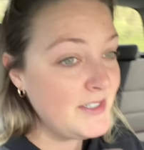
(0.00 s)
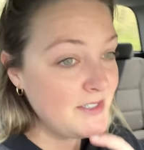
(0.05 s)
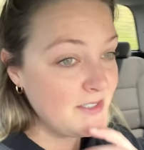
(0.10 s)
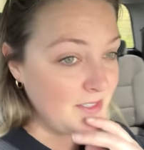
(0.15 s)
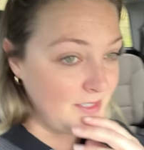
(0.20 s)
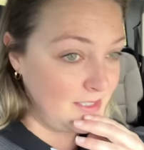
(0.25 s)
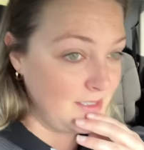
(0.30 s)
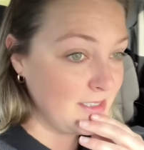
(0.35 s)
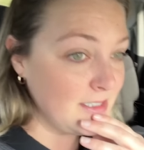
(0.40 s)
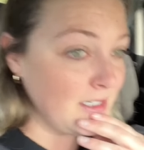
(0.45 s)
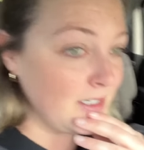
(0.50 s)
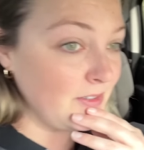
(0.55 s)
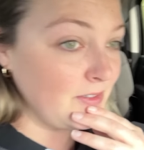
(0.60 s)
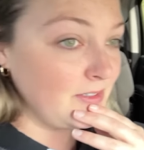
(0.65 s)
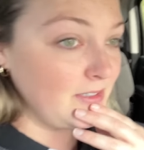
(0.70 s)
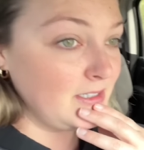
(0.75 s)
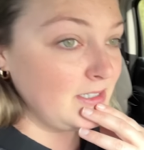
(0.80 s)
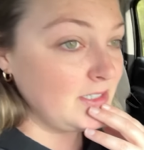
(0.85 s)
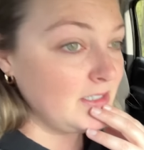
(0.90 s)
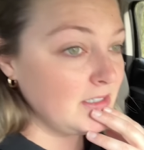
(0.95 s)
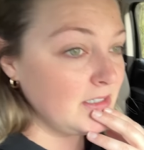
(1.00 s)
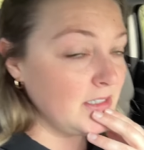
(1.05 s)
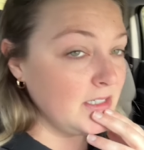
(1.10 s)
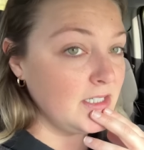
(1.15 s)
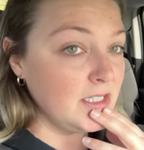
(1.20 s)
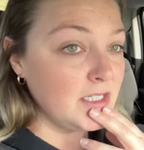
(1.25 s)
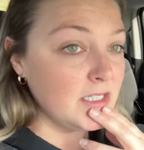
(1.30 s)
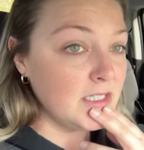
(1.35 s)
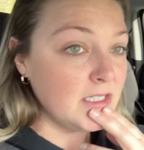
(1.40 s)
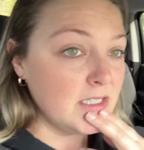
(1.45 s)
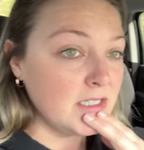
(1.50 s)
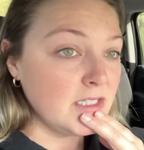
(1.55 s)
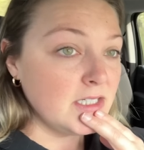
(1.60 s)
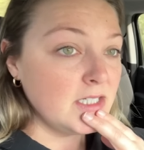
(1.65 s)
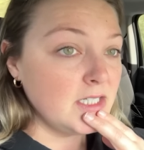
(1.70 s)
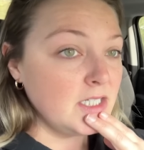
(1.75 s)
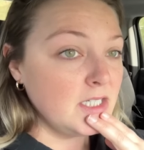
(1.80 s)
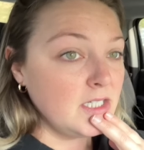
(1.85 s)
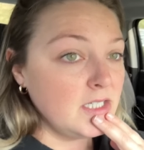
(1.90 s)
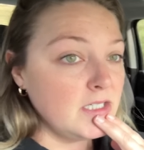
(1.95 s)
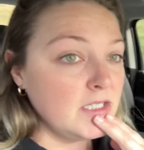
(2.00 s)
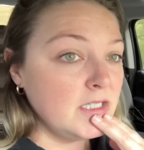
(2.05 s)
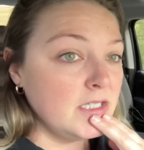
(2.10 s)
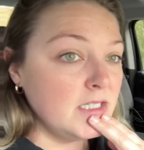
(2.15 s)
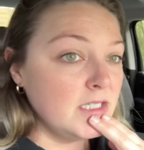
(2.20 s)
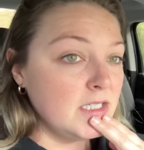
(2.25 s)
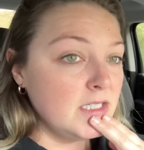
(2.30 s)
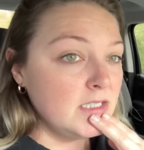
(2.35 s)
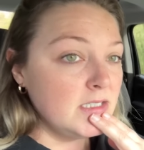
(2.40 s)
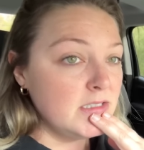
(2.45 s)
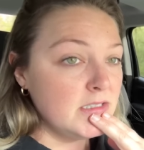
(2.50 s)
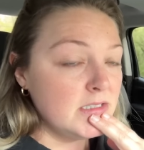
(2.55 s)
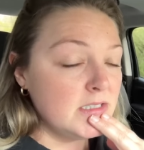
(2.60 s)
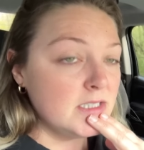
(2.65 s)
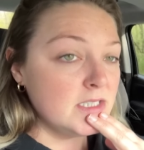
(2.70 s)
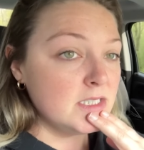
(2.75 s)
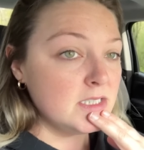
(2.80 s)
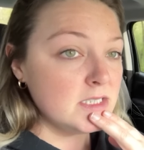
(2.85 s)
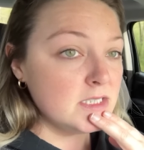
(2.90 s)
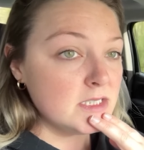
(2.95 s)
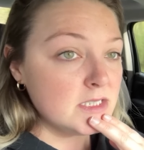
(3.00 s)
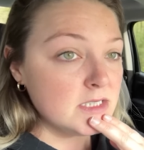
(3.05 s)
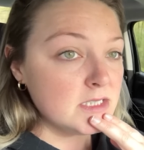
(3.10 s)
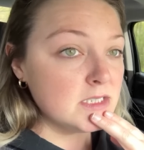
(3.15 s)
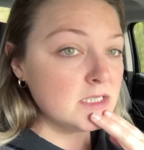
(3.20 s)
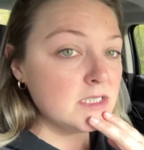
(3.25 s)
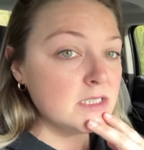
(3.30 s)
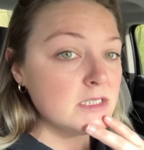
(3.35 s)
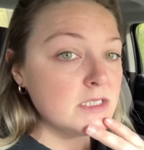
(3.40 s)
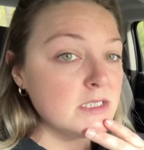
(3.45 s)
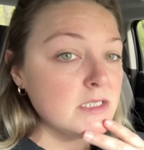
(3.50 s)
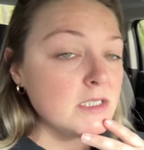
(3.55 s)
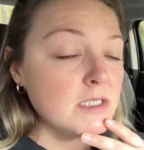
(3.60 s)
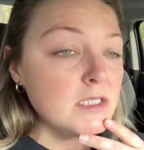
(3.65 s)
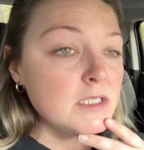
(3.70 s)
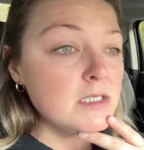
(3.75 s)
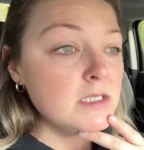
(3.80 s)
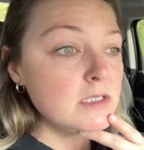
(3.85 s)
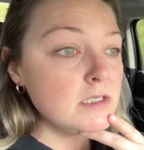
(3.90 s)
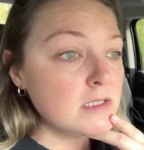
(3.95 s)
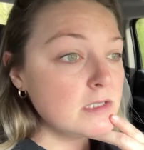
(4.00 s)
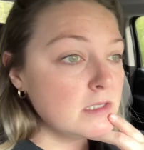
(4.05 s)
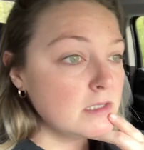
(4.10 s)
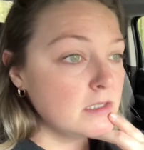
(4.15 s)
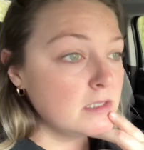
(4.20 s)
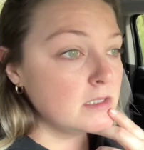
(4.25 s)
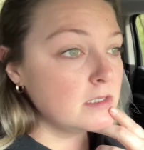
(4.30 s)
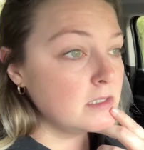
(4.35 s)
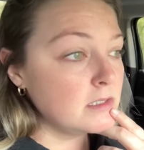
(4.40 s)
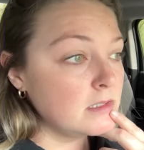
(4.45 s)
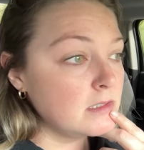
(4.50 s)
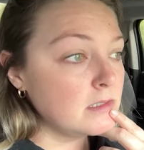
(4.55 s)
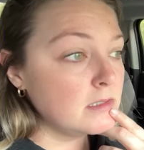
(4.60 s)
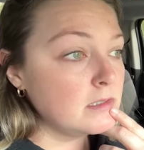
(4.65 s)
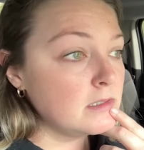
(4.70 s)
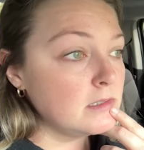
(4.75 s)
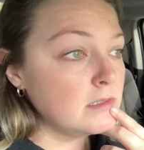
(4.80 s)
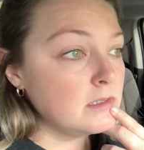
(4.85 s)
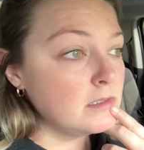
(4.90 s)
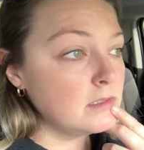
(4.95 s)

The only so. exception is you can't do that with, uh, well, does shower water go into your